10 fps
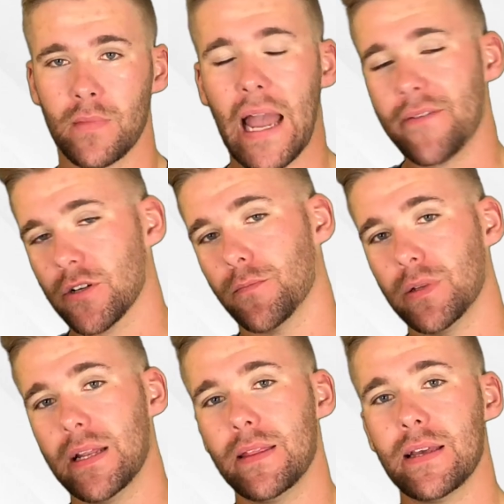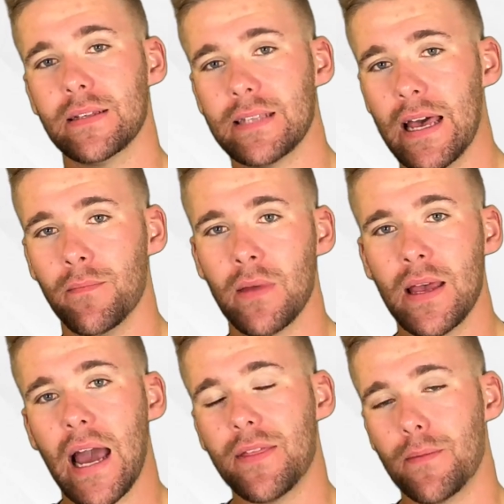After completing the exam,
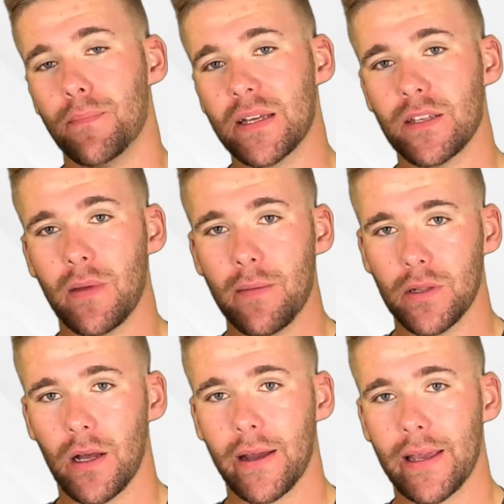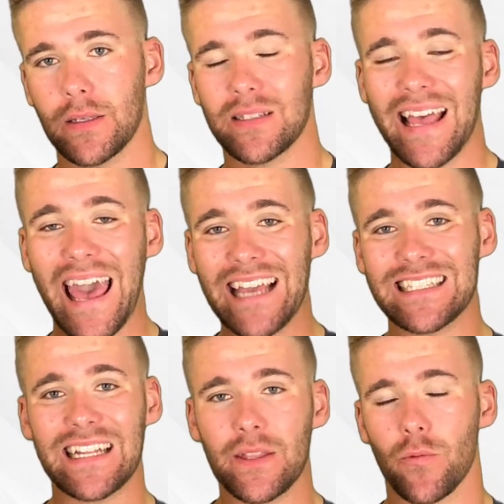I then picked up my belongings,
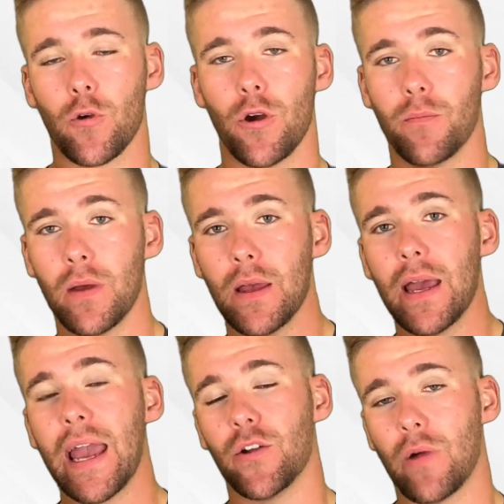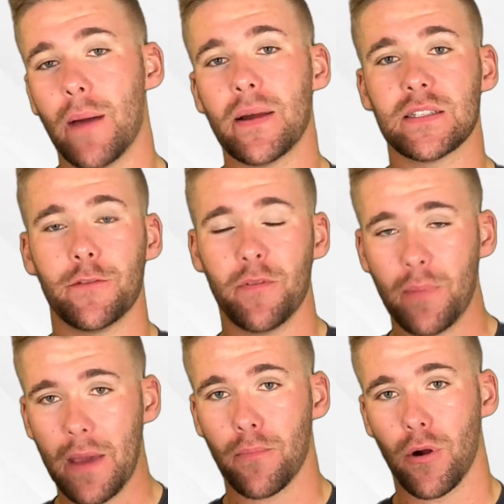exited the room, and grabbed my slip of
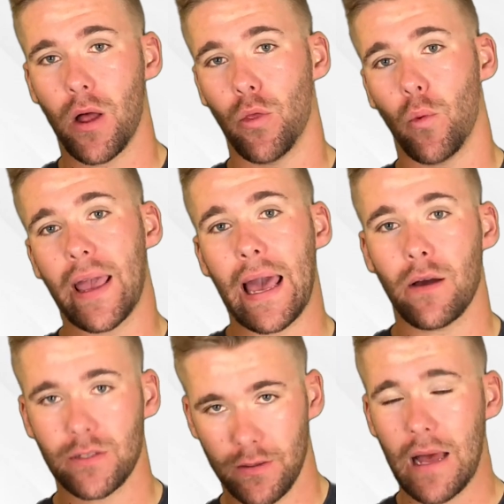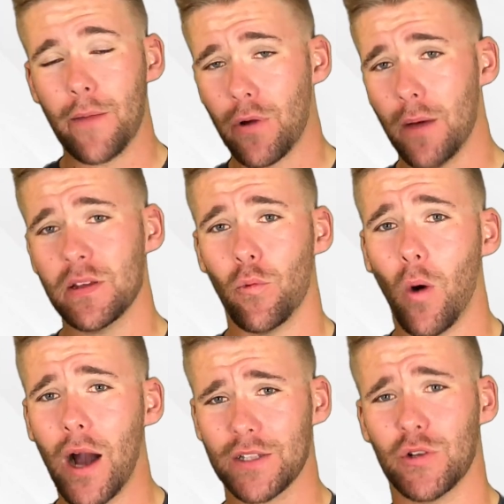paper on the way out. I probably
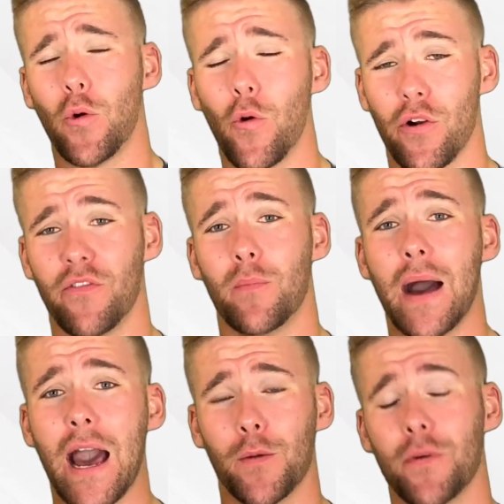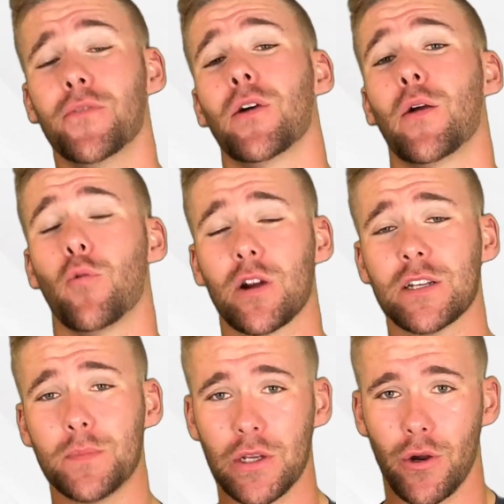walked a quarter of a mile before I worked
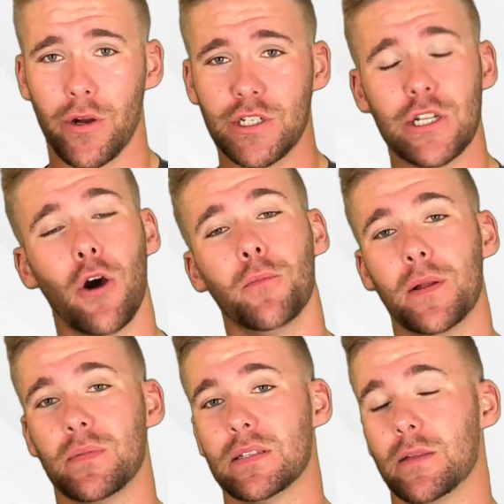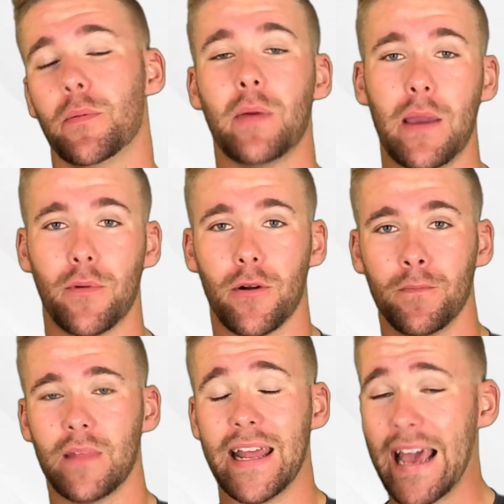up the courage to open up the slip of paper.
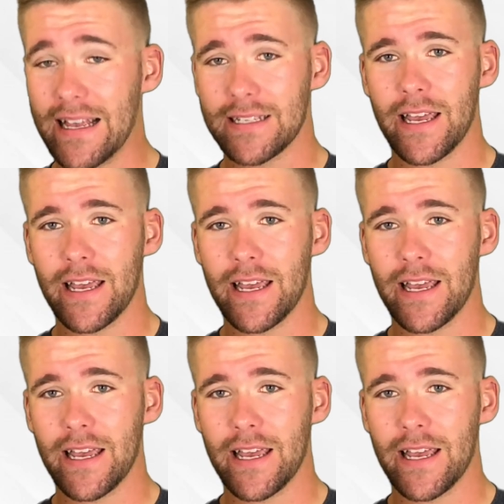And as I